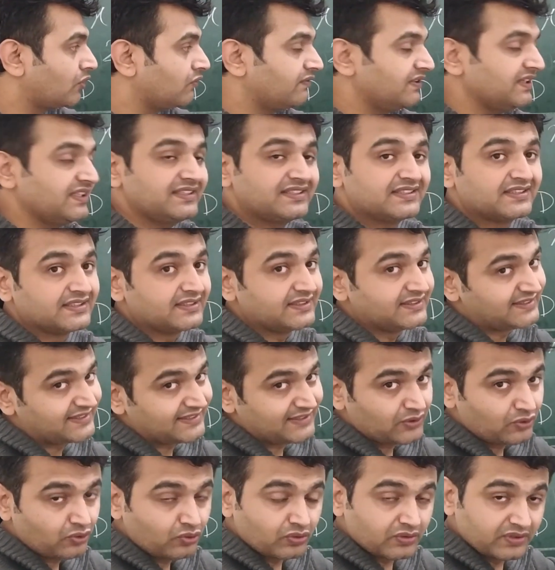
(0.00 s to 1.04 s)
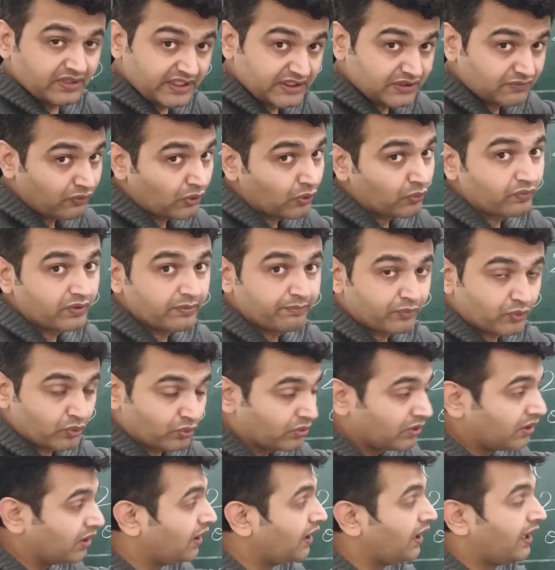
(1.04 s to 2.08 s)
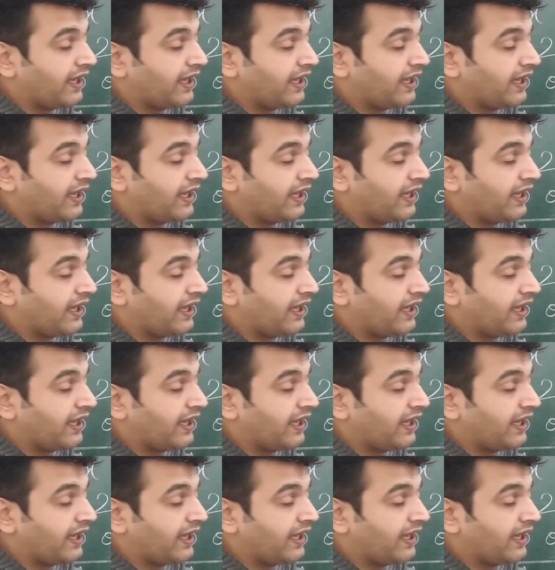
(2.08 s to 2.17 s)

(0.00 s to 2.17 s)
always 0. That's what we proved.